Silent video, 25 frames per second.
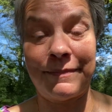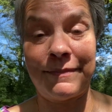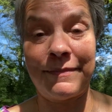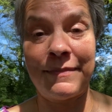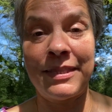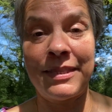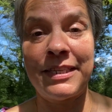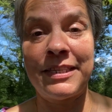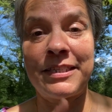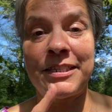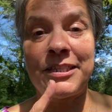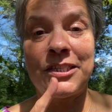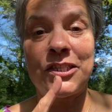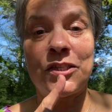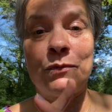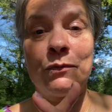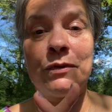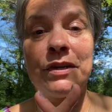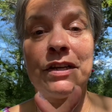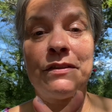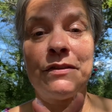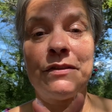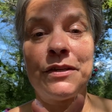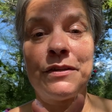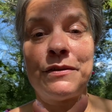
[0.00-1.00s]
This is one
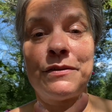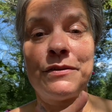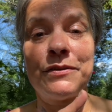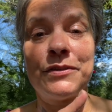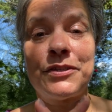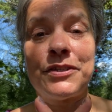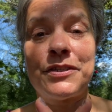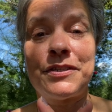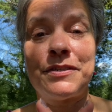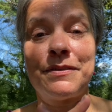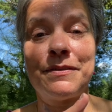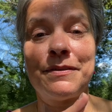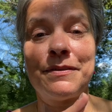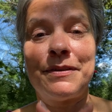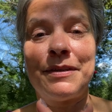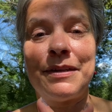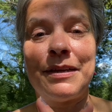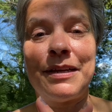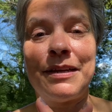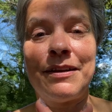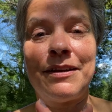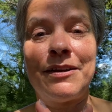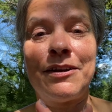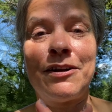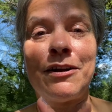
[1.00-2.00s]
of those
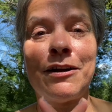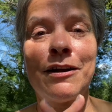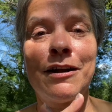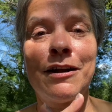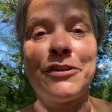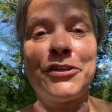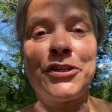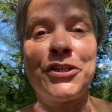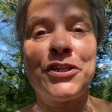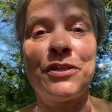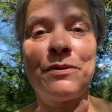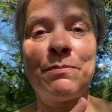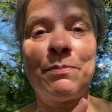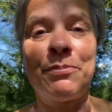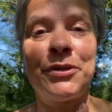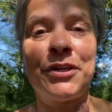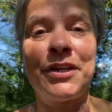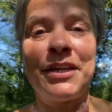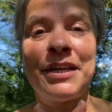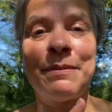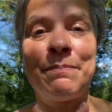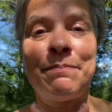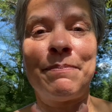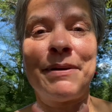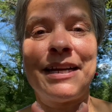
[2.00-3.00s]
cards you put
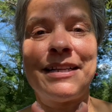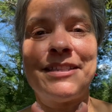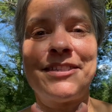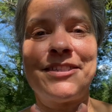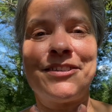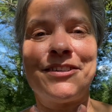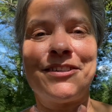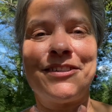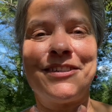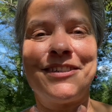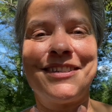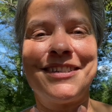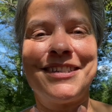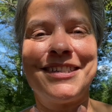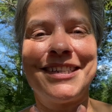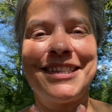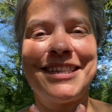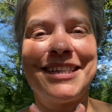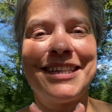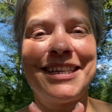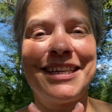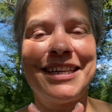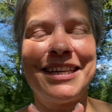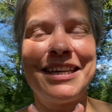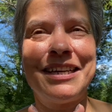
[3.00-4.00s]
in pencil,
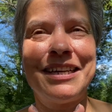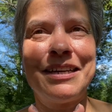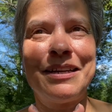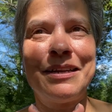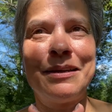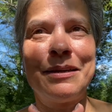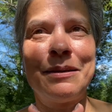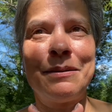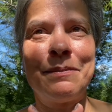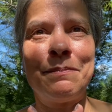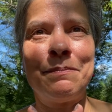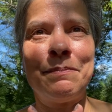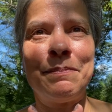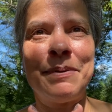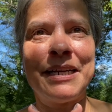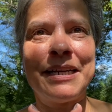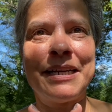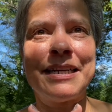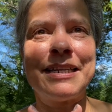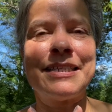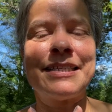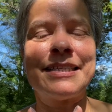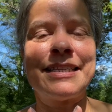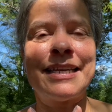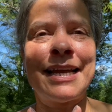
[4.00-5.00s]

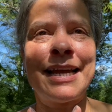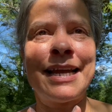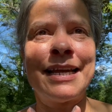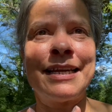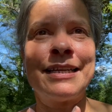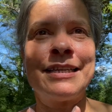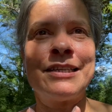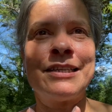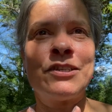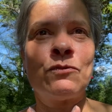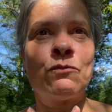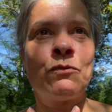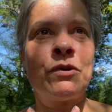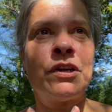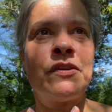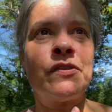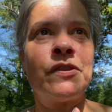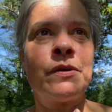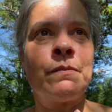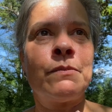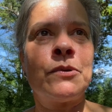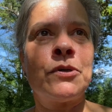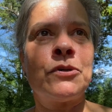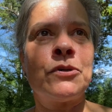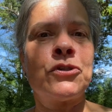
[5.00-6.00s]
because that is one of the
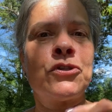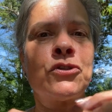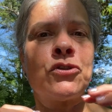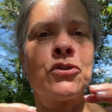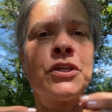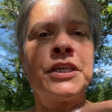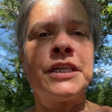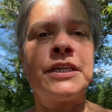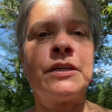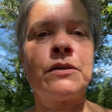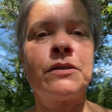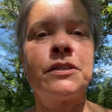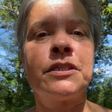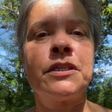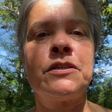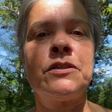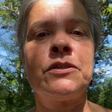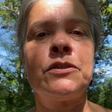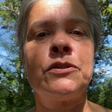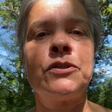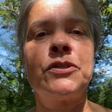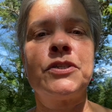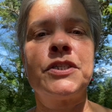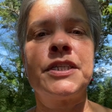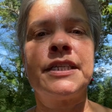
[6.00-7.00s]
most
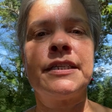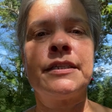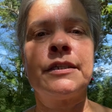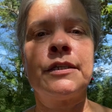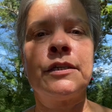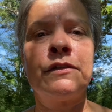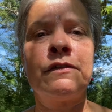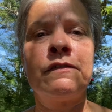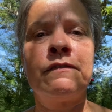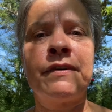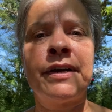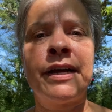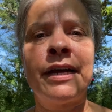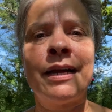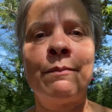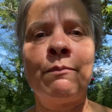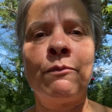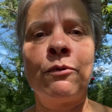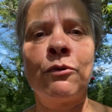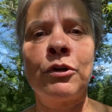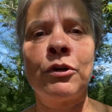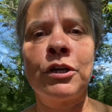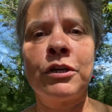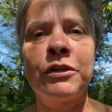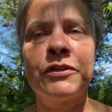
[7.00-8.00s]
guilt-inducing low vibe
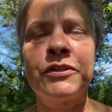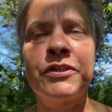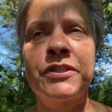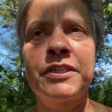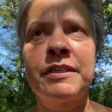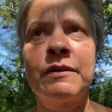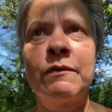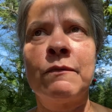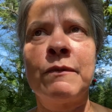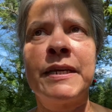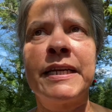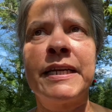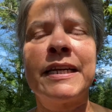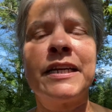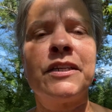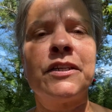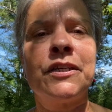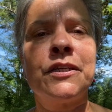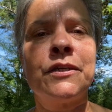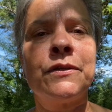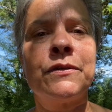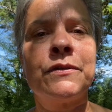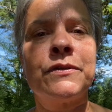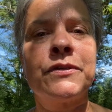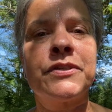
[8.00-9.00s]
words that we can
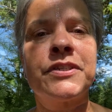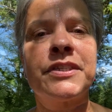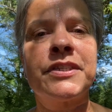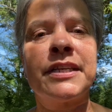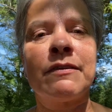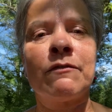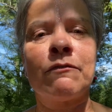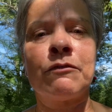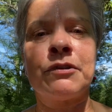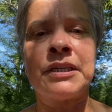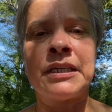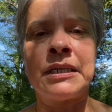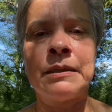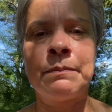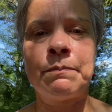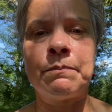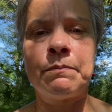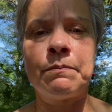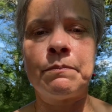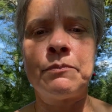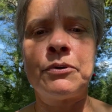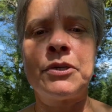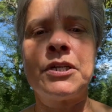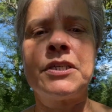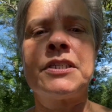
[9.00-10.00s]
use, that really
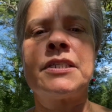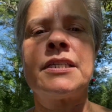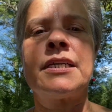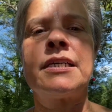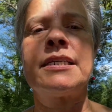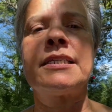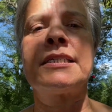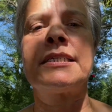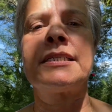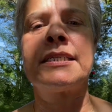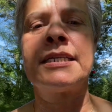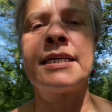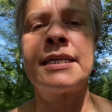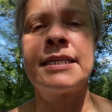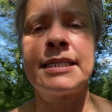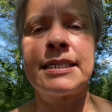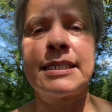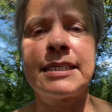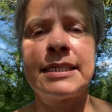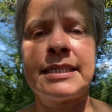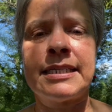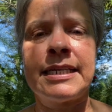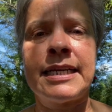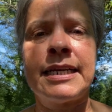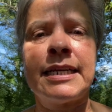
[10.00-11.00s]
puts us in a
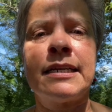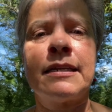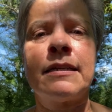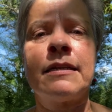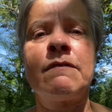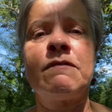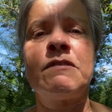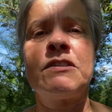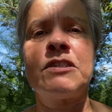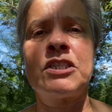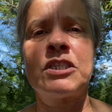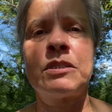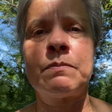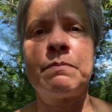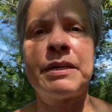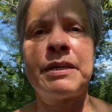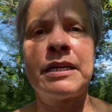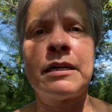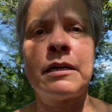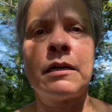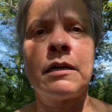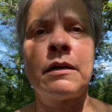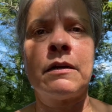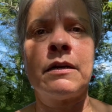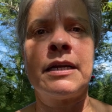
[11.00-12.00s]
state of
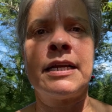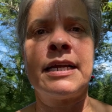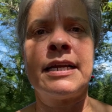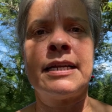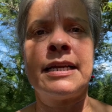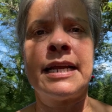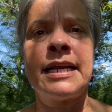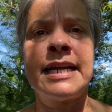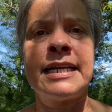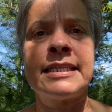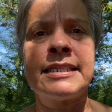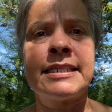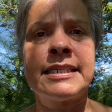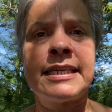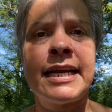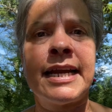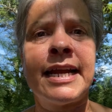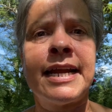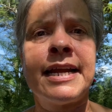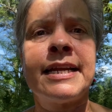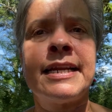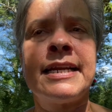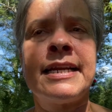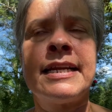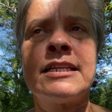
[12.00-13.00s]
despair and
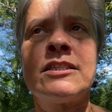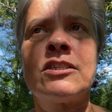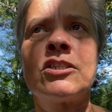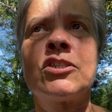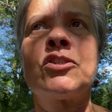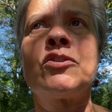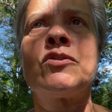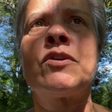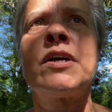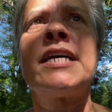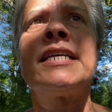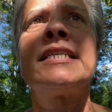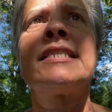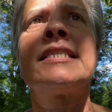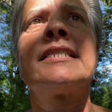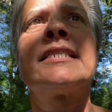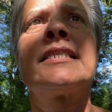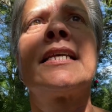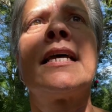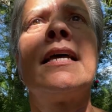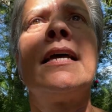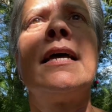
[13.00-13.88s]
anxiety and stress.